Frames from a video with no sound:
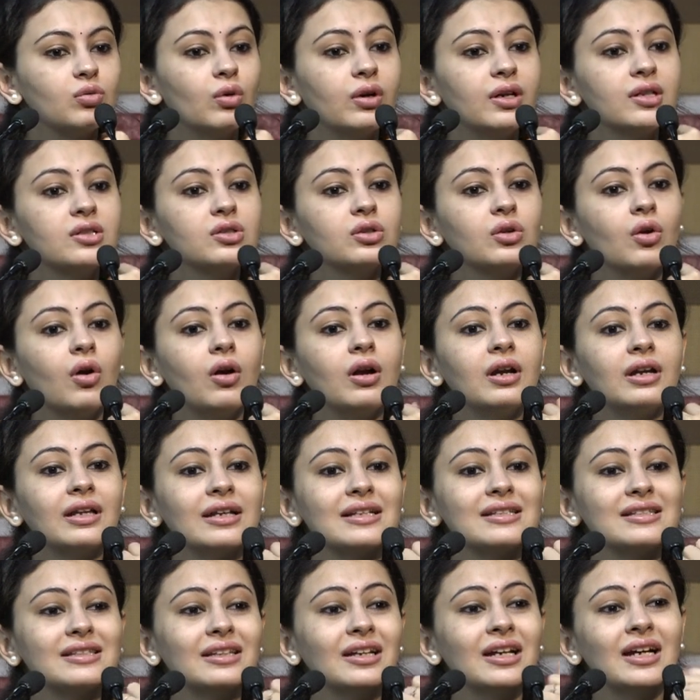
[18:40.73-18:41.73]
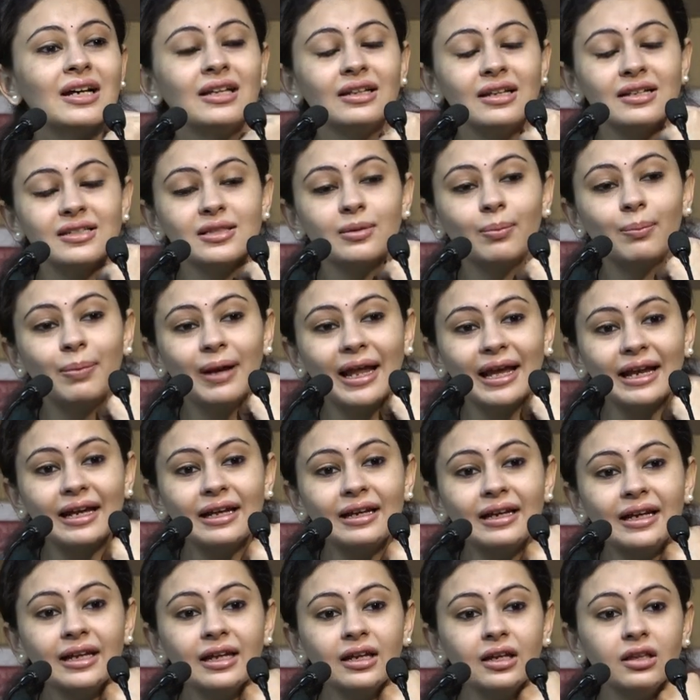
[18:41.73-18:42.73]
what is called as there's a
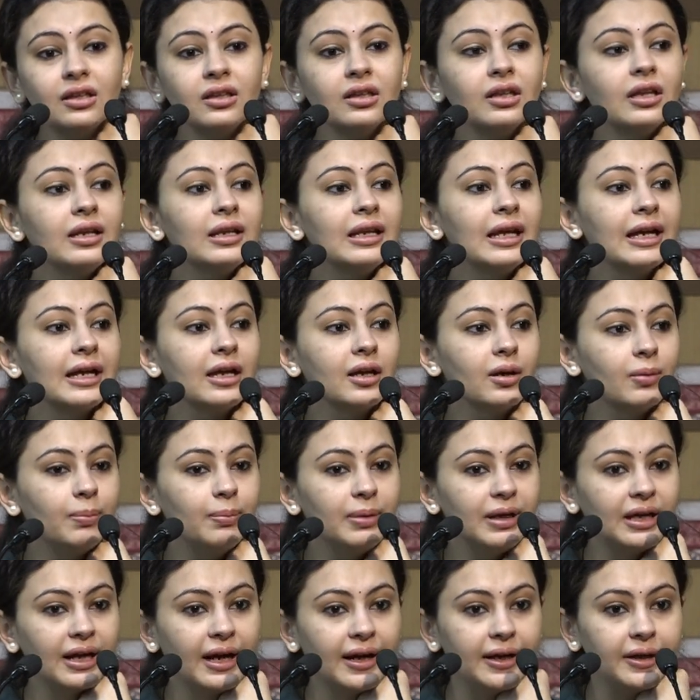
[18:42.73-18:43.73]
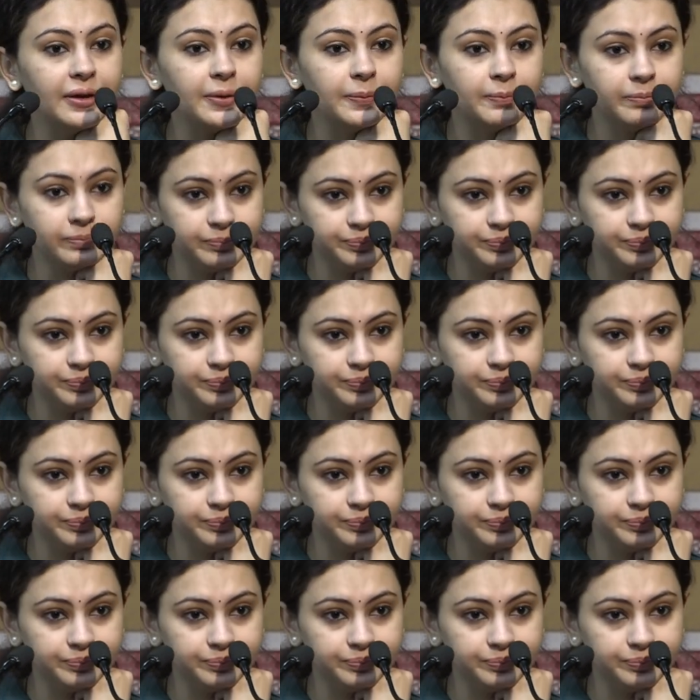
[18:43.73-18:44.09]
blackening in the neck behind